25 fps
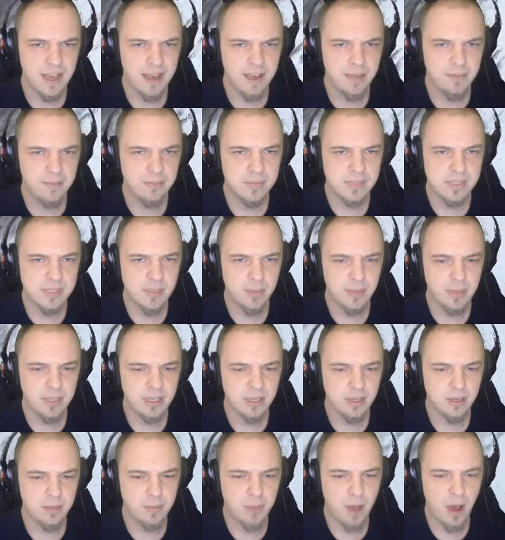yeah,
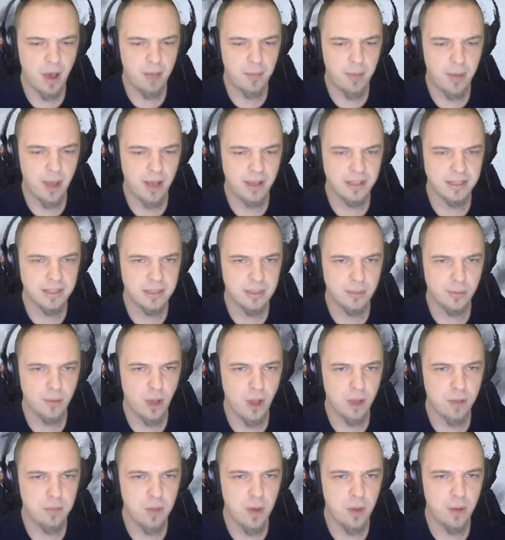somebody could pop on at the
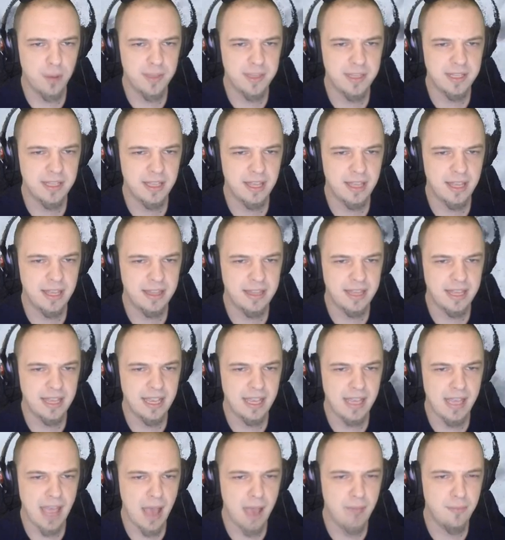wrong moment and
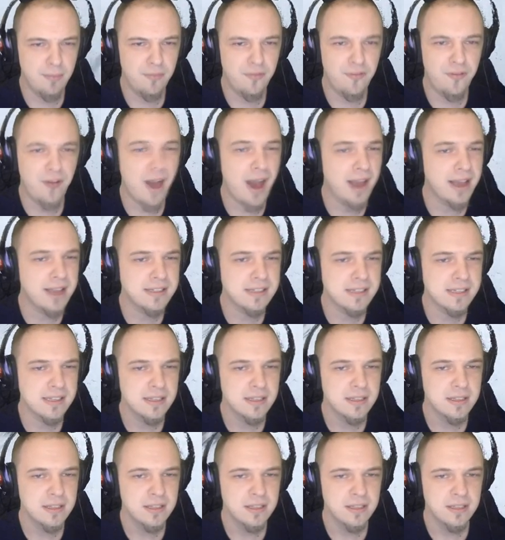then I'm fucked.
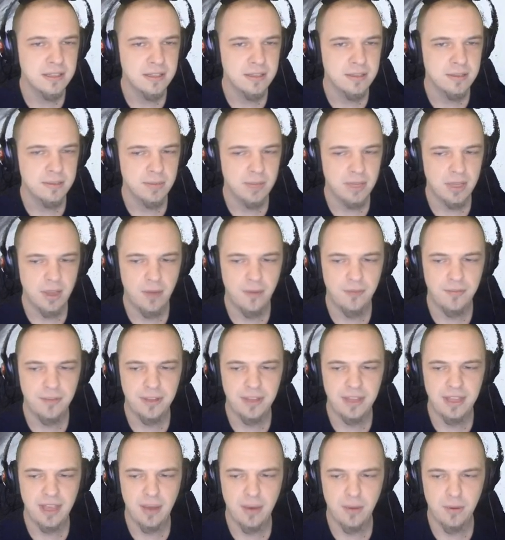But
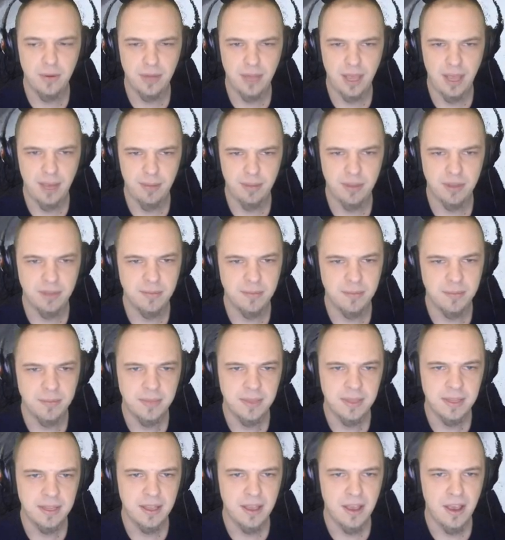hopefully that won't happen.
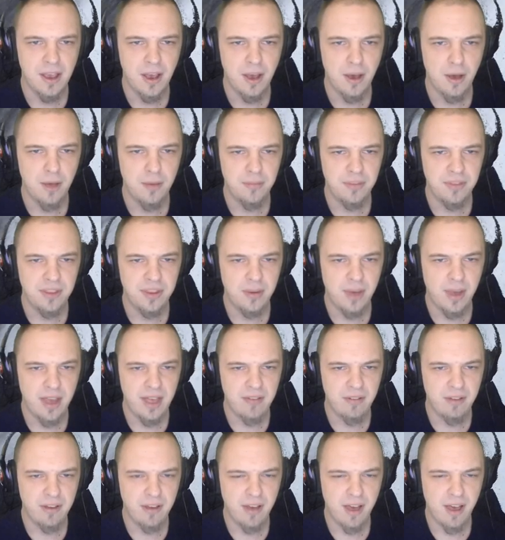Hopefully we'll
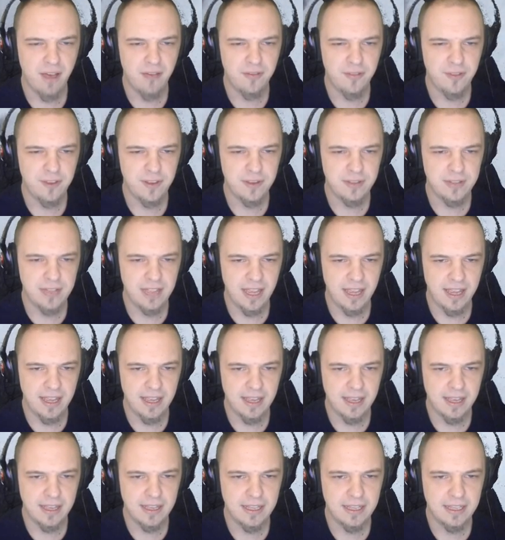have a, a field
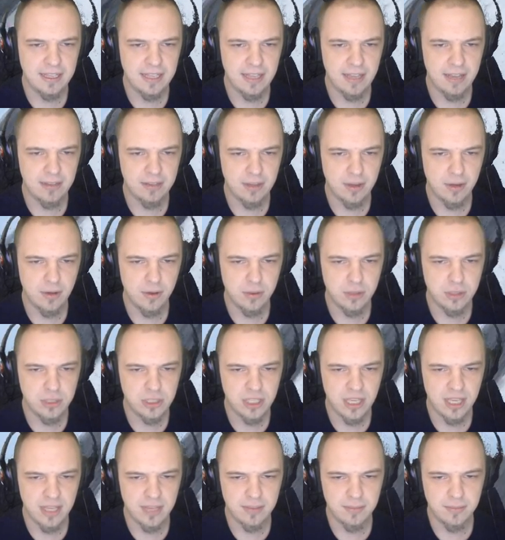day and clean out their whole
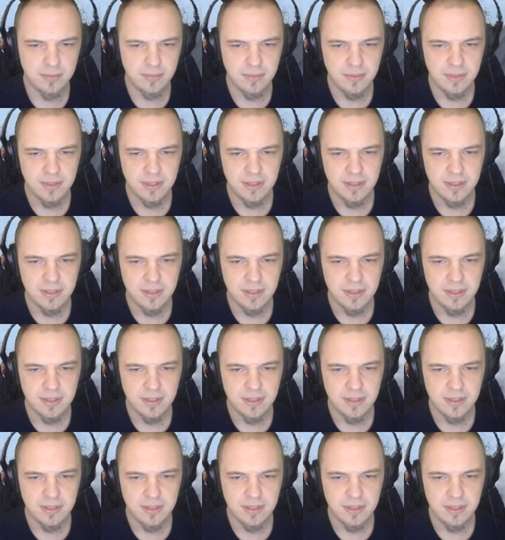shit.